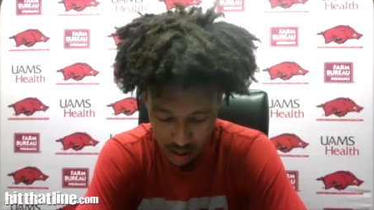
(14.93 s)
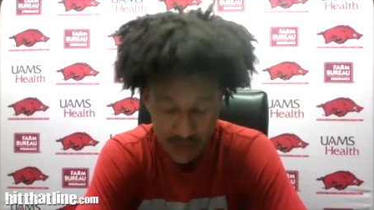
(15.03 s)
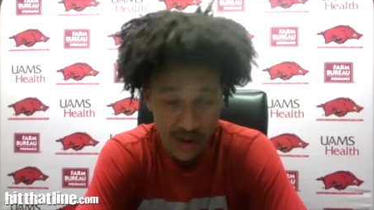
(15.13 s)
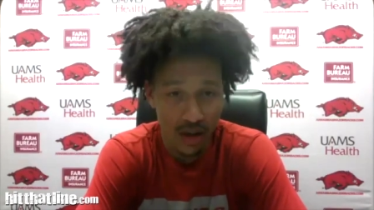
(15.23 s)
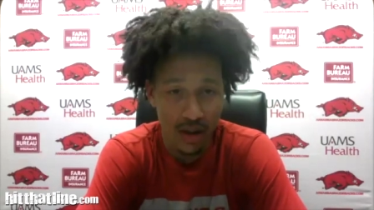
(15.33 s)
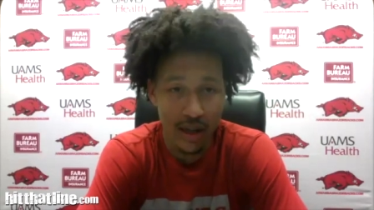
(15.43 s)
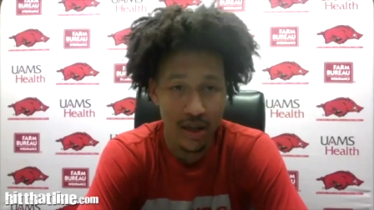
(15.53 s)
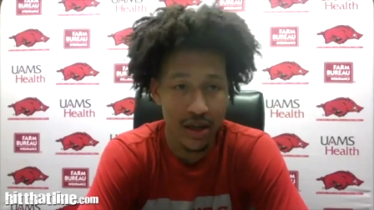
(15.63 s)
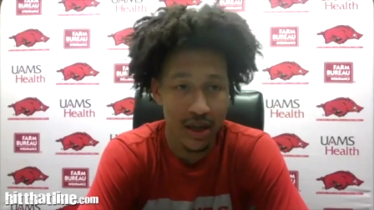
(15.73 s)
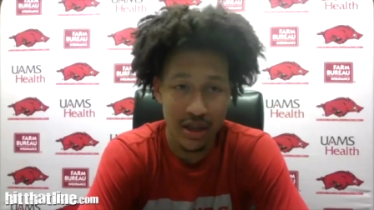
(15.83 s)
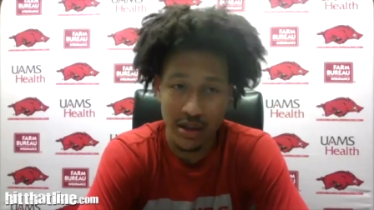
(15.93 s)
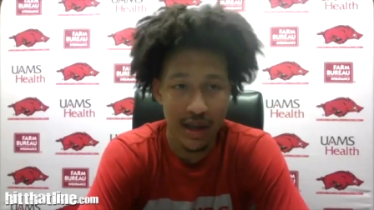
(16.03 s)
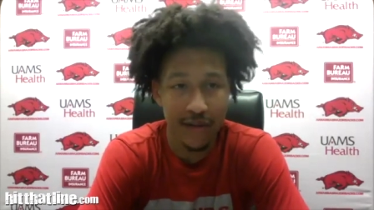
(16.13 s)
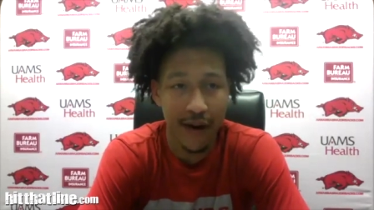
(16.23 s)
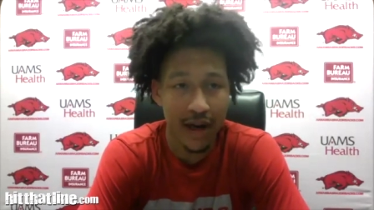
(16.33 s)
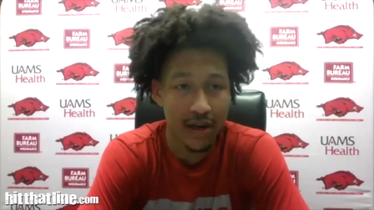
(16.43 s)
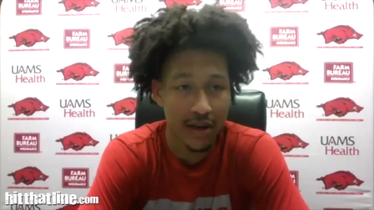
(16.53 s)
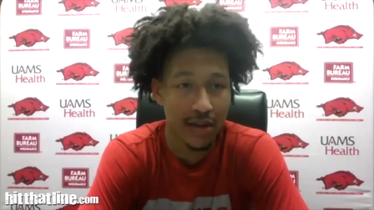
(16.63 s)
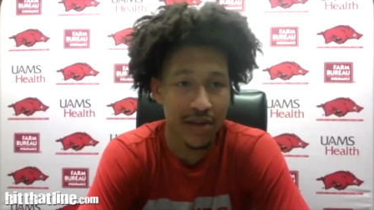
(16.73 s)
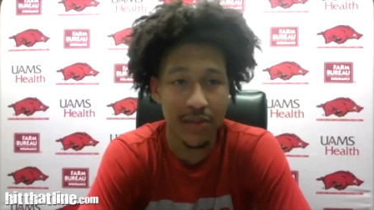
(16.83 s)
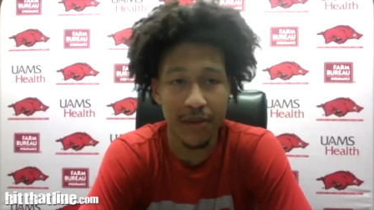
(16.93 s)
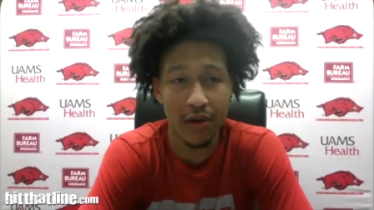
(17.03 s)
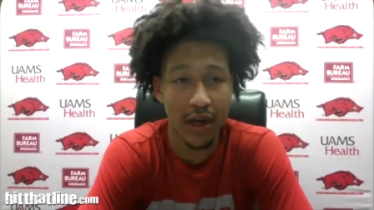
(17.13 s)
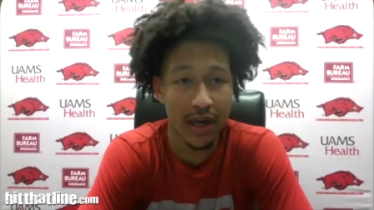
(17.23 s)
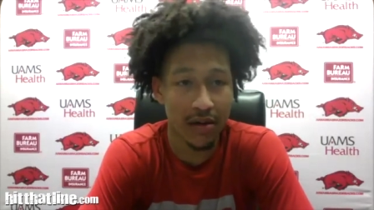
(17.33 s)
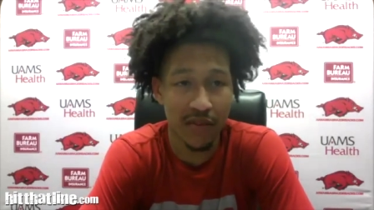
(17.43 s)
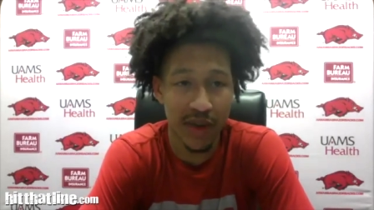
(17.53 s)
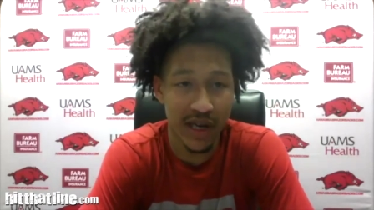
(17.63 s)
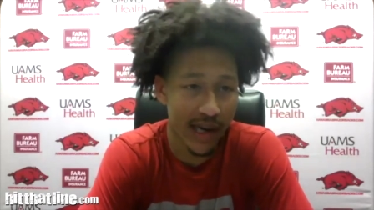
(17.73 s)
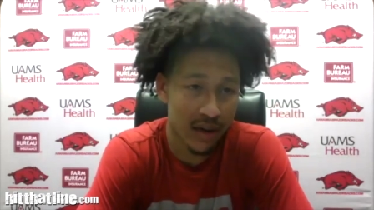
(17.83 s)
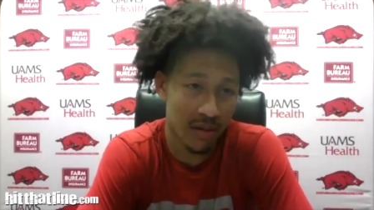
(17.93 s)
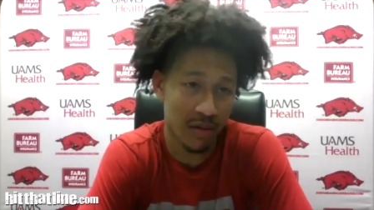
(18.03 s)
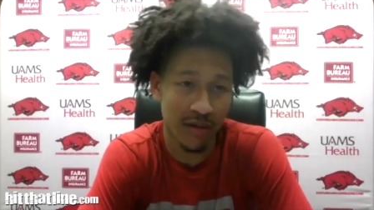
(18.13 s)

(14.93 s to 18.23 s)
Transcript: that's been our thing all year. Just keep fighting, keep chipping away. We've been down.